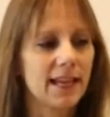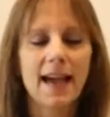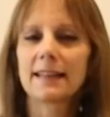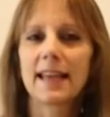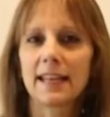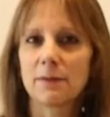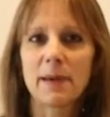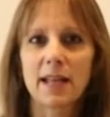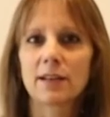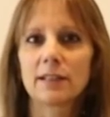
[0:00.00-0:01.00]
gotten any
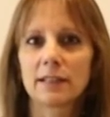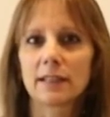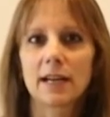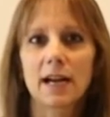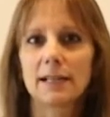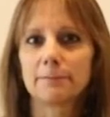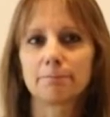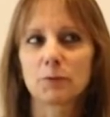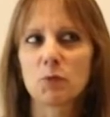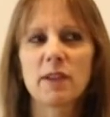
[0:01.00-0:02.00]
better.
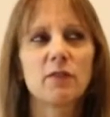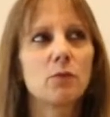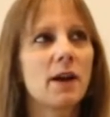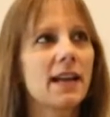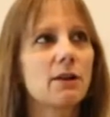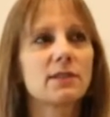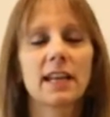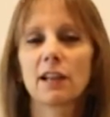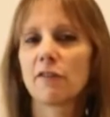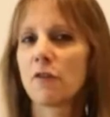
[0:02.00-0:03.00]
We even went out to
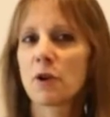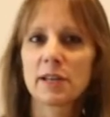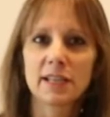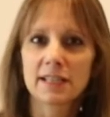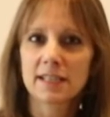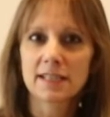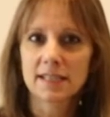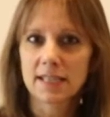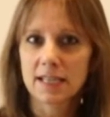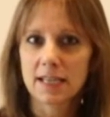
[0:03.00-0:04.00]
California to
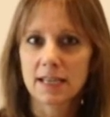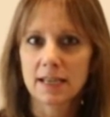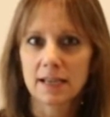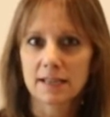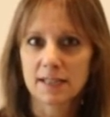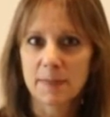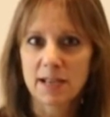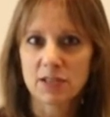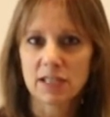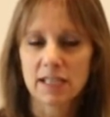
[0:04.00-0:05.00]
see a
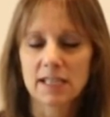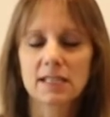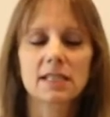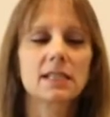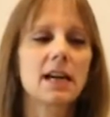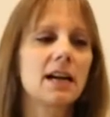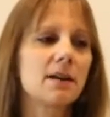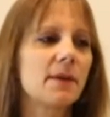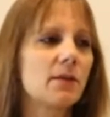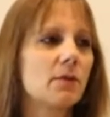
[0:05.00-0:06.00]
specialist
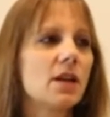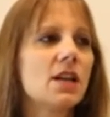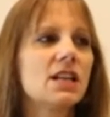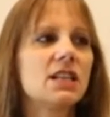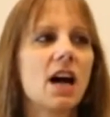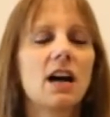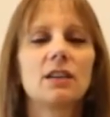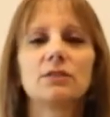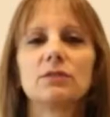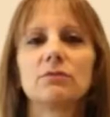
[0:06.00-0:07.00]
and
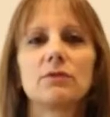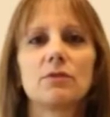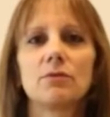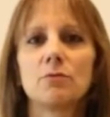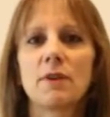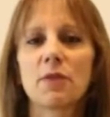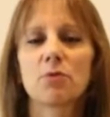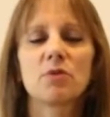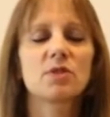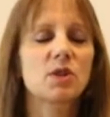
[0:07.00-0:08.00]
went
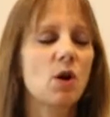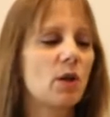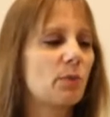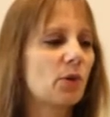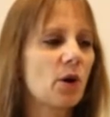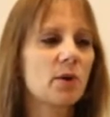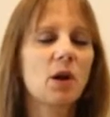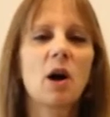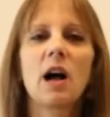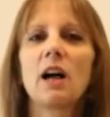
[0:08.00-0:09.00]
through this whole
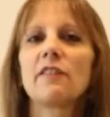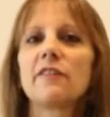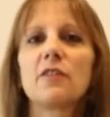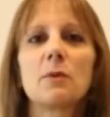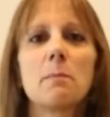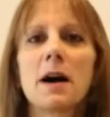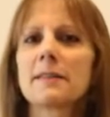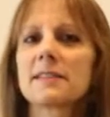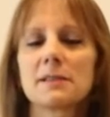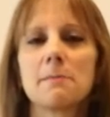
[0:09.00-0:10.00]
protocol for
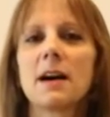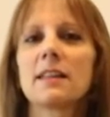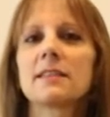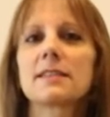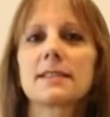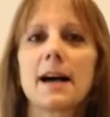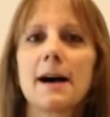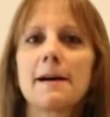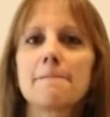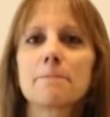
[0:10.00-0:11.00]
months and months,
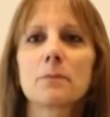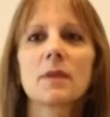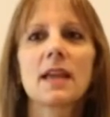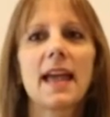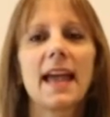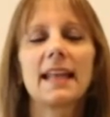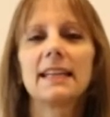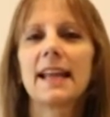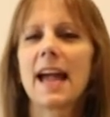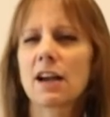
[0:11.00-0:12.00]
and
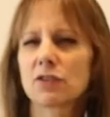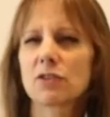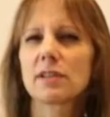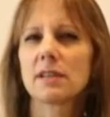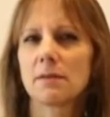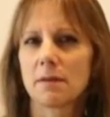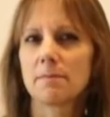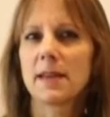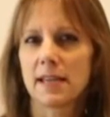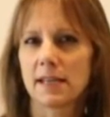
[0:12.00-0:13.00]
it actually
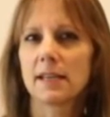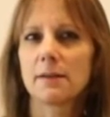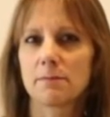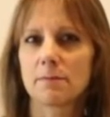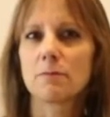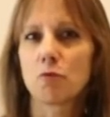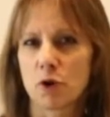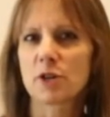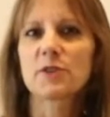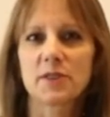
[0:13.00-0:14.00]
made him
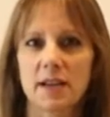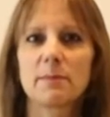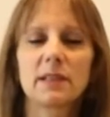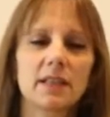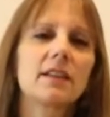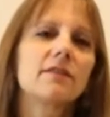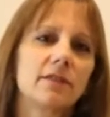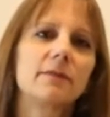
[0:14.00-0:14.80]
worse, I believe.